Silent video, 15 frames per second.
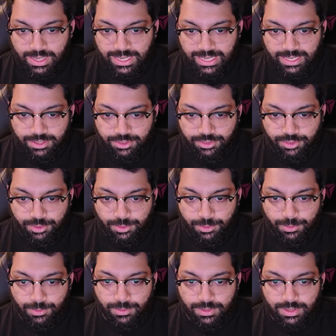
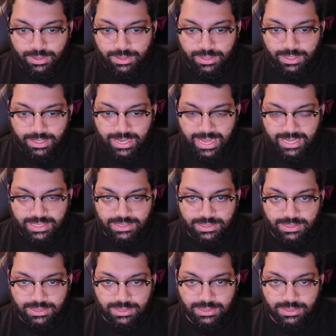into the
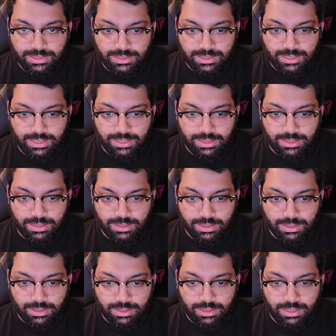next...
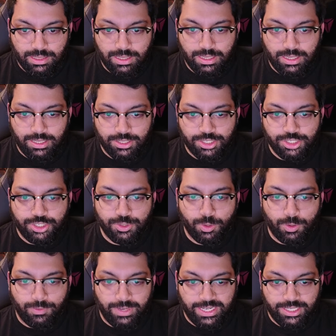into
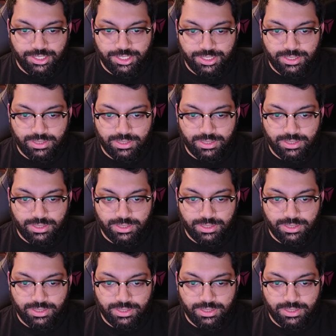short range.